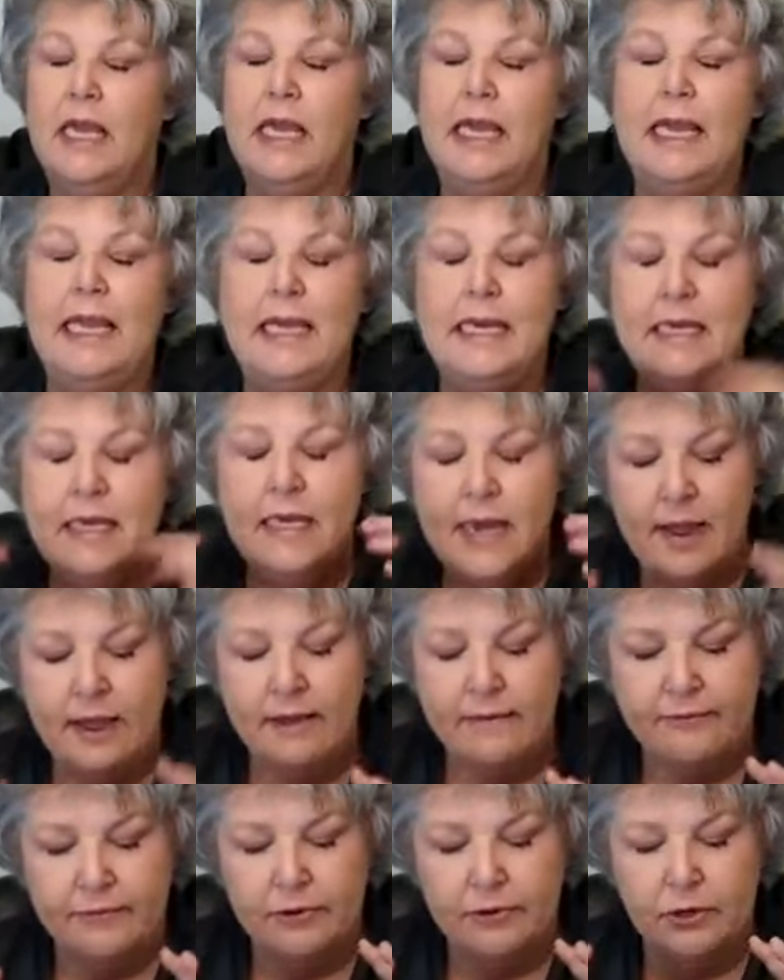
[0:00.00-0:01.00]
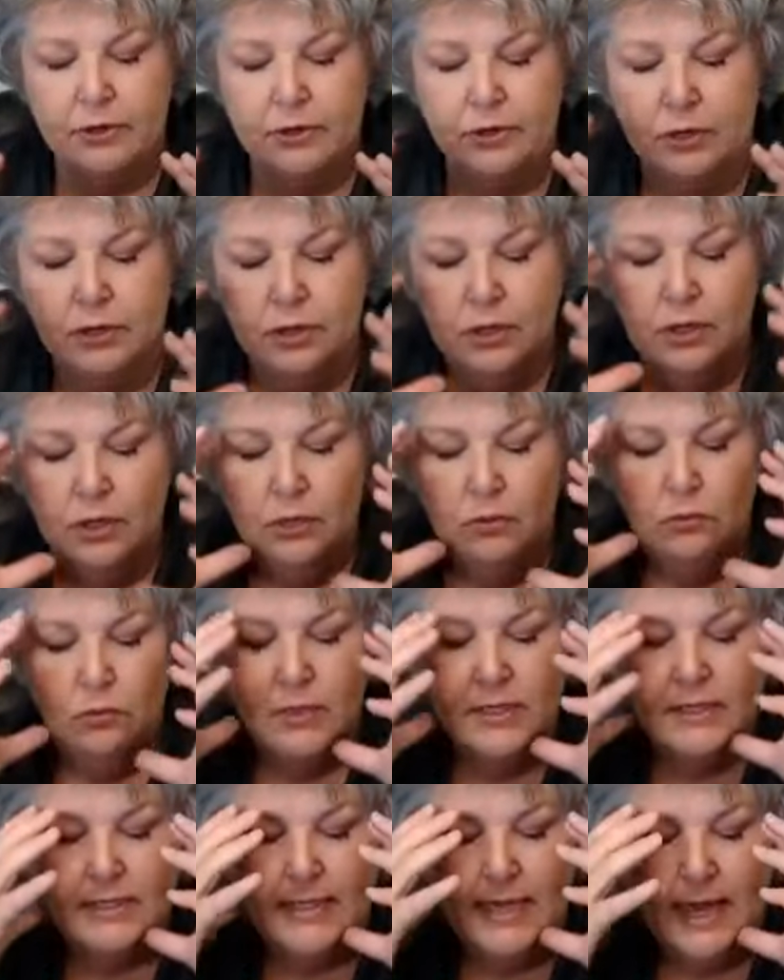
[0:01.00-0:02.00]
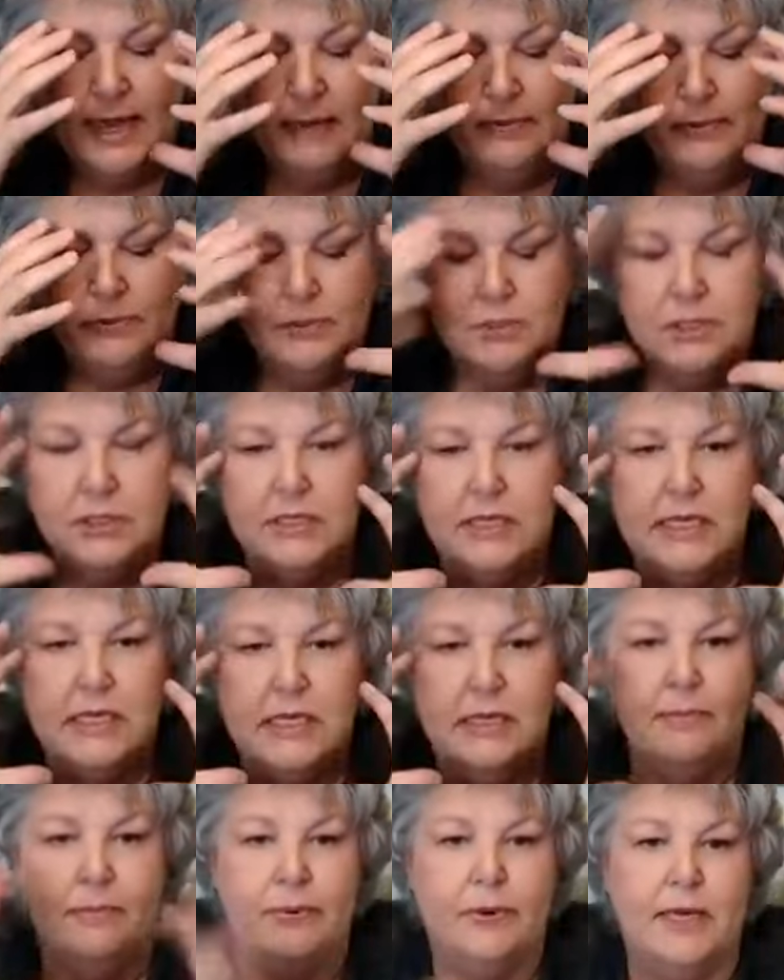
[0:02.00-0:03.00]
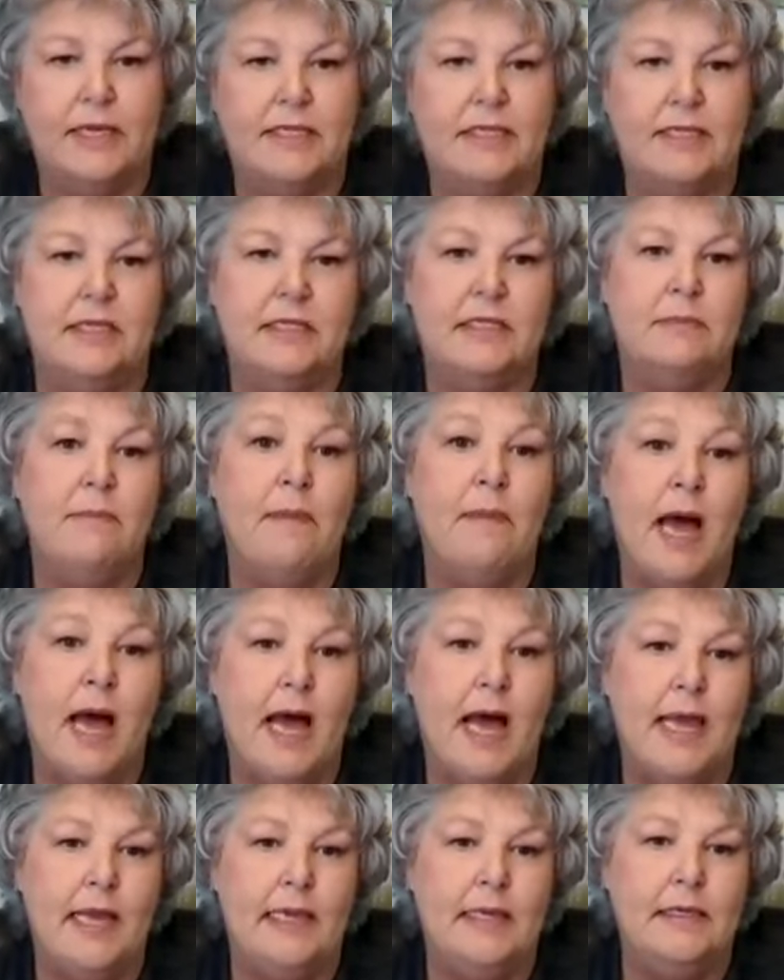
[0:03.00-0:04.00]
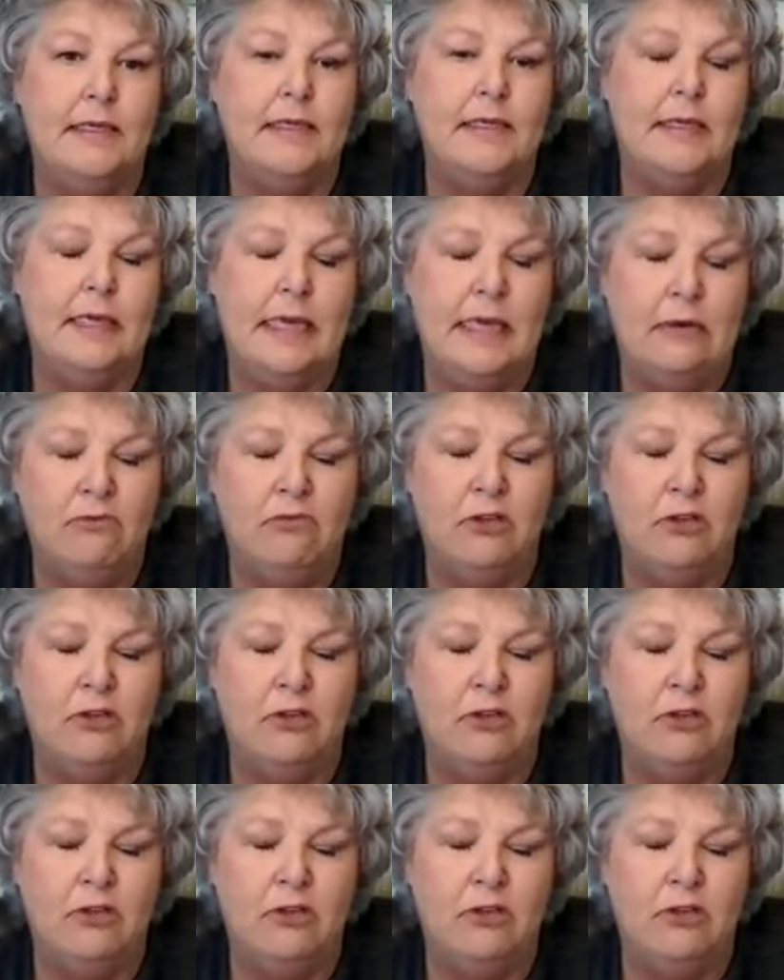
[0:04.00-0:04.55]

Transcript: he never was able to decompress his mind and